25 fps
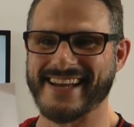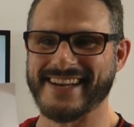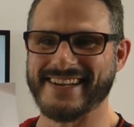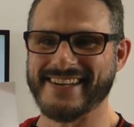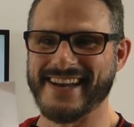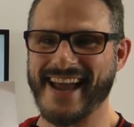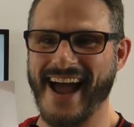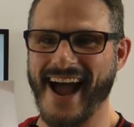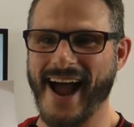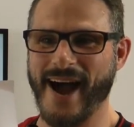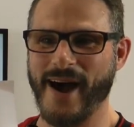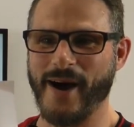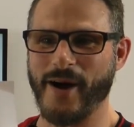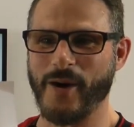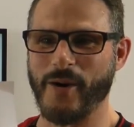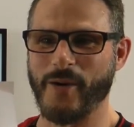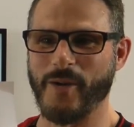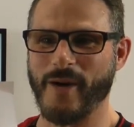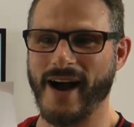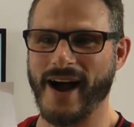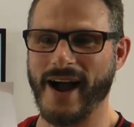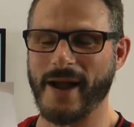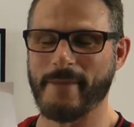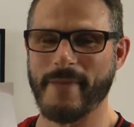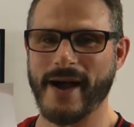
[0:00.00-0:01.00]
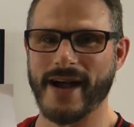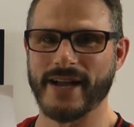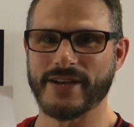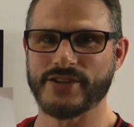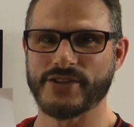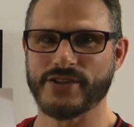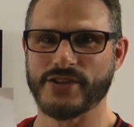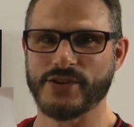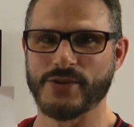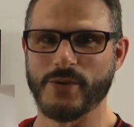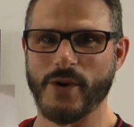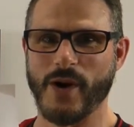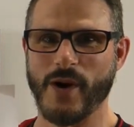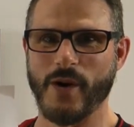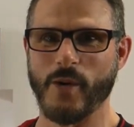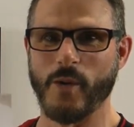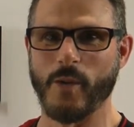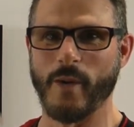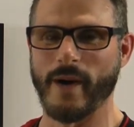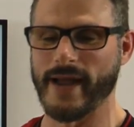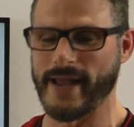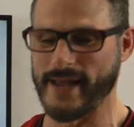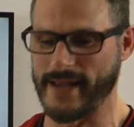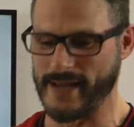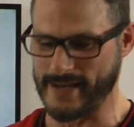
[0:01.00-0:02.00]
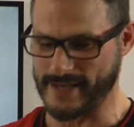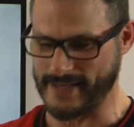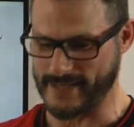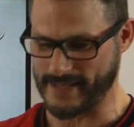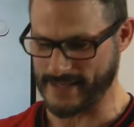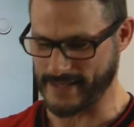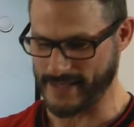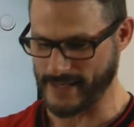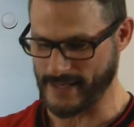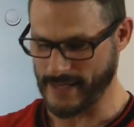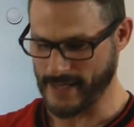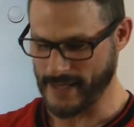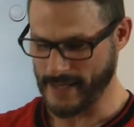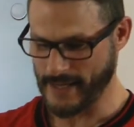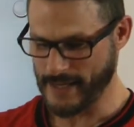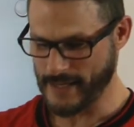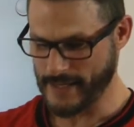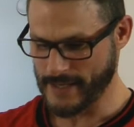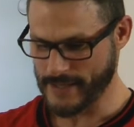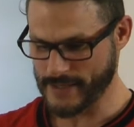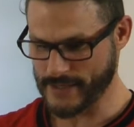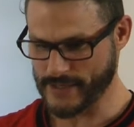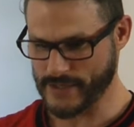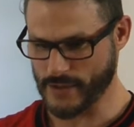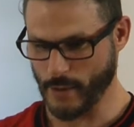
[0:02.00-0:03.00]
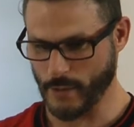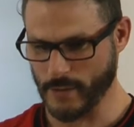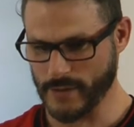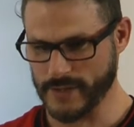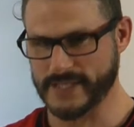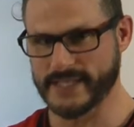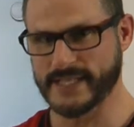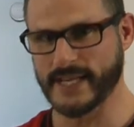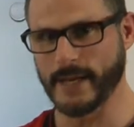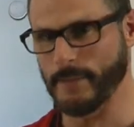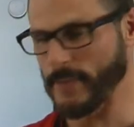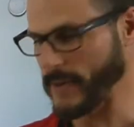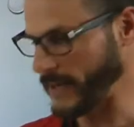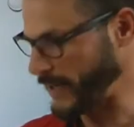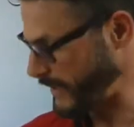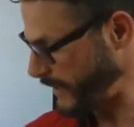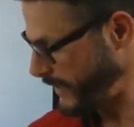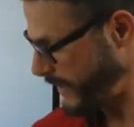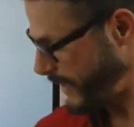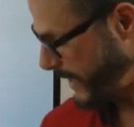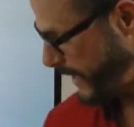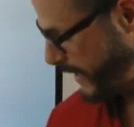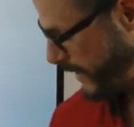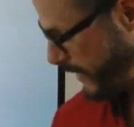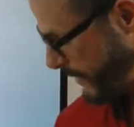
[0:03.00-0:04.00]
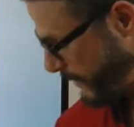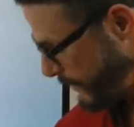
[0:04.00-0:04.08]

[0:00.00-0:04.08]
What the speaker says: now I'm at 208. So typically in